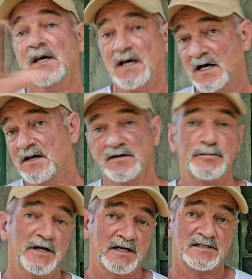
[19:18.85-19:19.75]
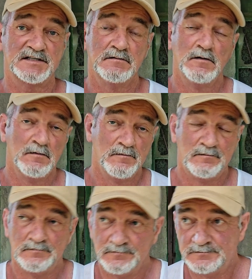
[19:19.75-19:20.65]
the BRICS.
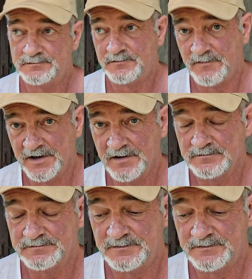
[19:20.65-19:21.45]
Now,